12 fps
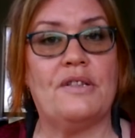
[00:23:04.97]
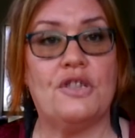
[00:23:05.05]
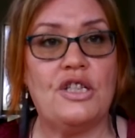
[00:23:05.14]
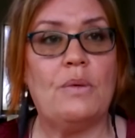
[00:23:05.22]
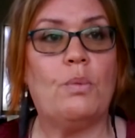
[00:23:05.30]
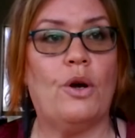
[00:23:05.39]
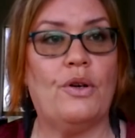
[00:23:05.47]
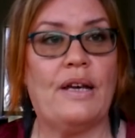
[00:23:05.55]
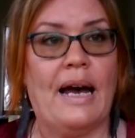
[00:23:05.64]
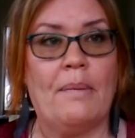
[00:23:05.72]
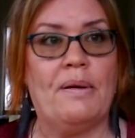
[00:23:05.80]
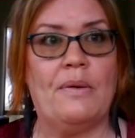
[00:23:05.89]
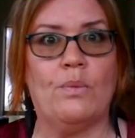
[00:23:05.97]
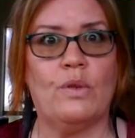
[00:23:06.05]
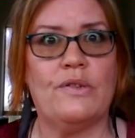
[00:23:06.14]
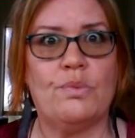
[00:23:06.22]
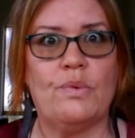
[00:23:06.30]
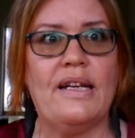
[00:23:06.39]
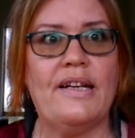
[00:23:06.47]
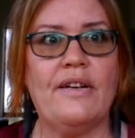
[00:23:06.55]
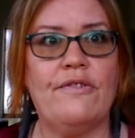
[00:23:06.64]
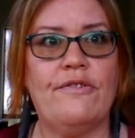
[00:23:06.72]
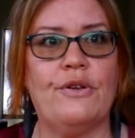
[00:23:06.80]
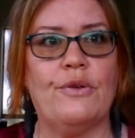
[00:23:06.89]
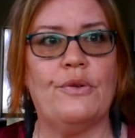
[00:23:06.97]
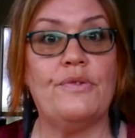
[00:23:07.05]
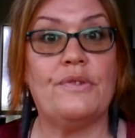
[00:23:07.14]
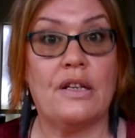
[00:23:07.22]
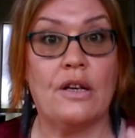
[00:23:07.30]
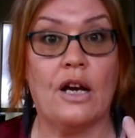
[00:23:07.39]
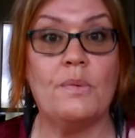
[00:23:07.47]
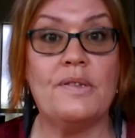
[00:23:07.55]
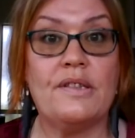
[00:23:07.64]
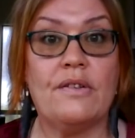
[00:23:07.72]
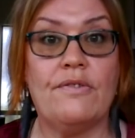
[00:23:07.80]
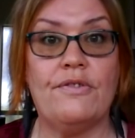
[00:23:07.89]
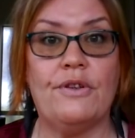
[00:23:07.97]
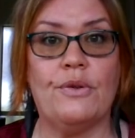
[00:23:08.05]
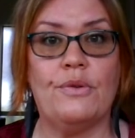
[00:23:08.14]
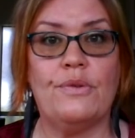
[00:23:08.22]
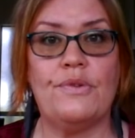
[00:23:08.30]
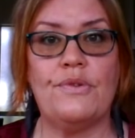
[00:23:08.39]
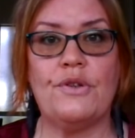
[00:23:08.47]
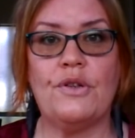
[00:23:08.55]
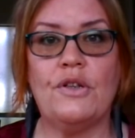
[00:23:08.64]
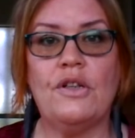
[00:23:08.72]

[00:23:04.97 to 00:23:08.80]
And she woke up and was really confused, and I was confused.